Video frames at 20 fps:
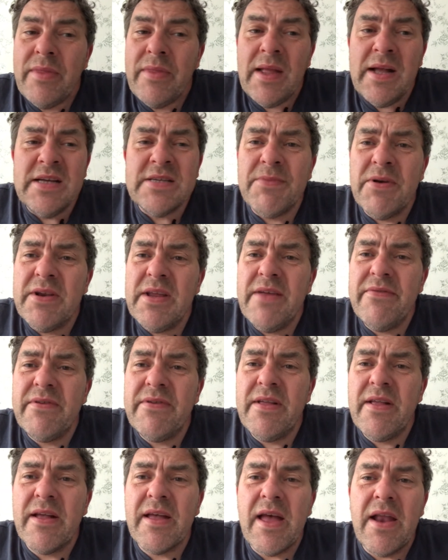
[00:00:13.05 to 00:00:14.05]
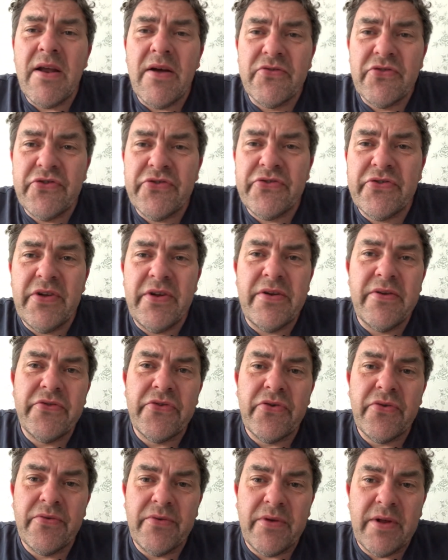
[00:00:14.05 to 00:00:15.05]
it's Monday evening again. I've just done a
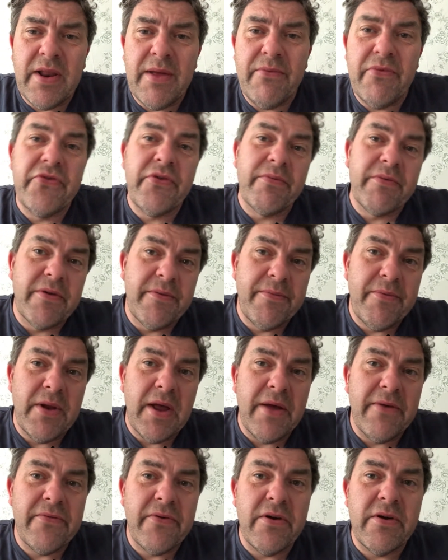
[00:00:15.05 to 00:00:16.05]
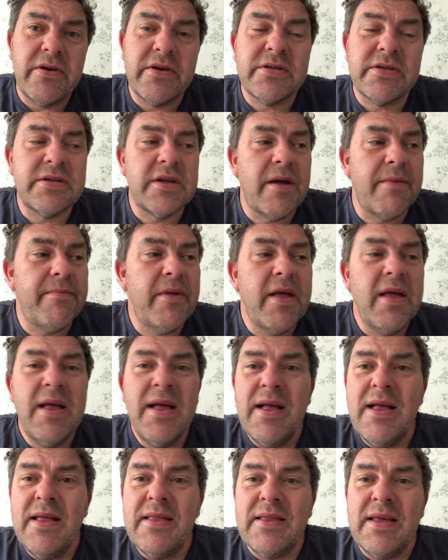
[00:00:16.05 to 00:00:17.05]
clip which I'm going to pull out first.
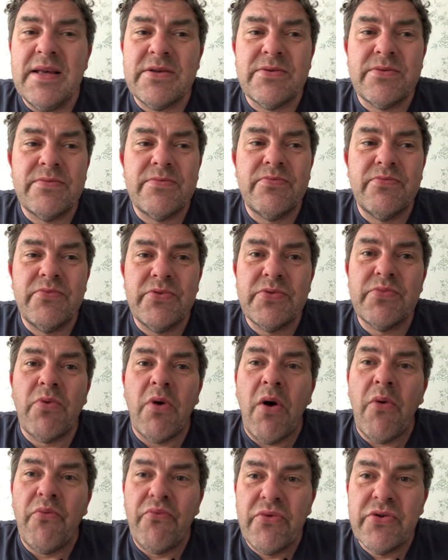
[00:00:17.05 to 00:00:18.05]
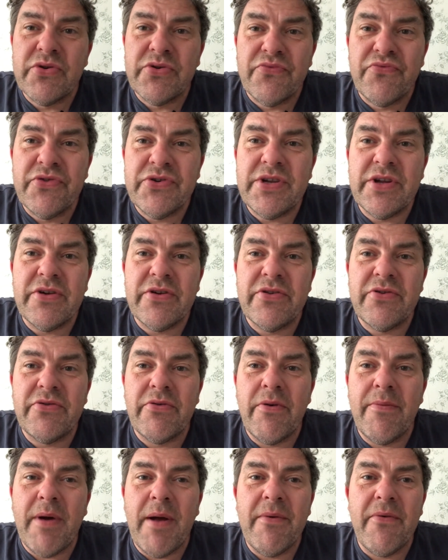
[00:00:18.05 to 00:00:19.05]
This was what I was originally going to do
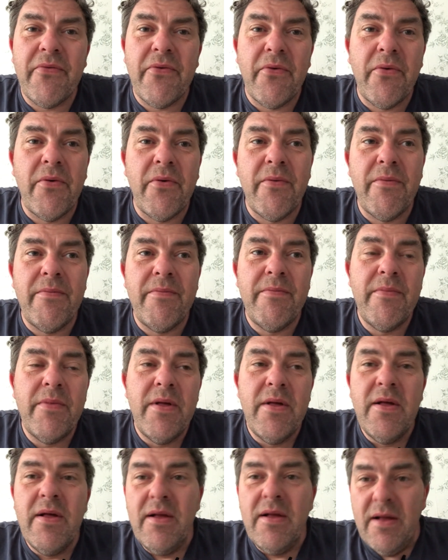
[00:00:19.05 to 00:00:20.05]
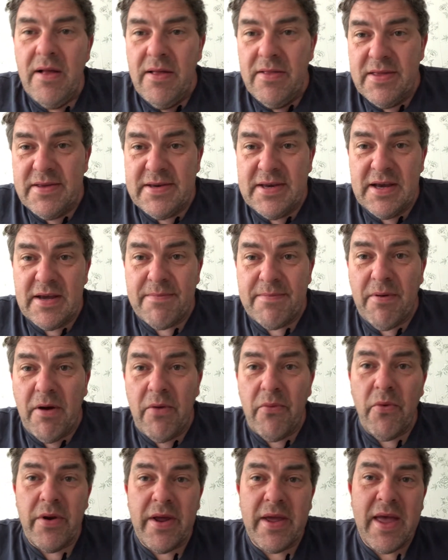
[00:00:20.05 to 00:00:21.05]
about before the Tick bite
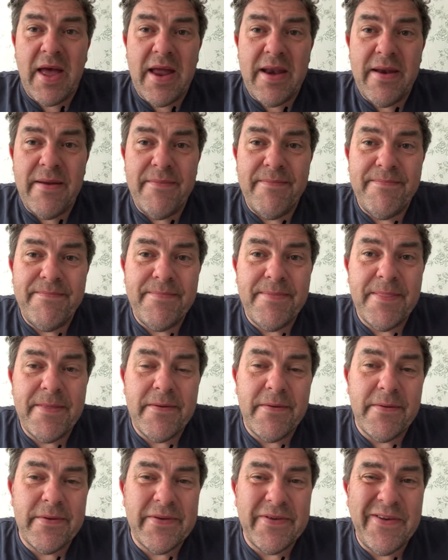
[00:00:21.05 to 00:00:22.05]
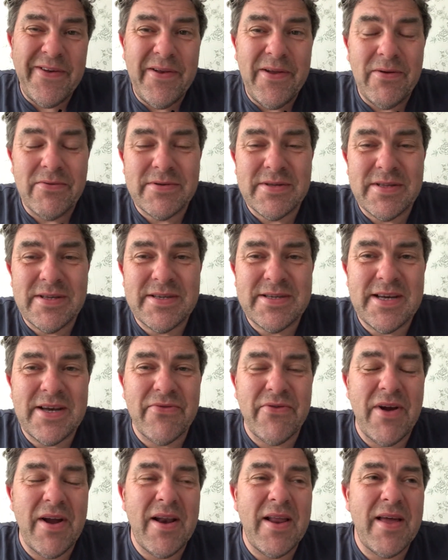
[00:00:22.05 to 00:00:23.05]
won again. So it's 2-0 to the Tick,
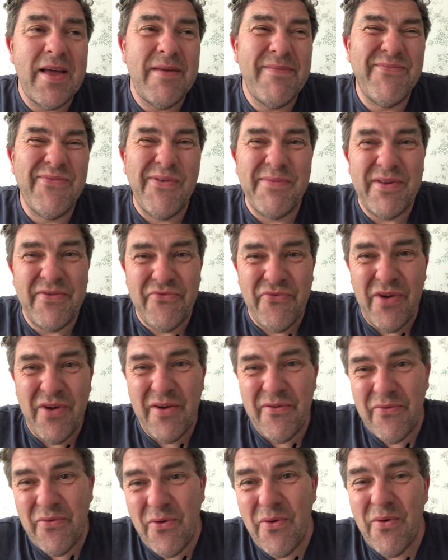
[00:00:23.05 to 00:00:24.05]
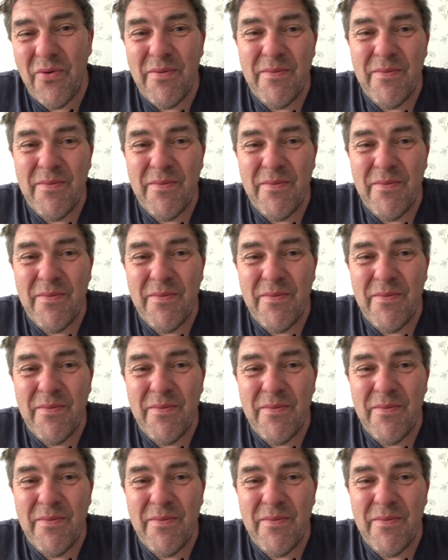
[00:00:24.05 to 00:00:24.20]
really. Probably 3 or 4.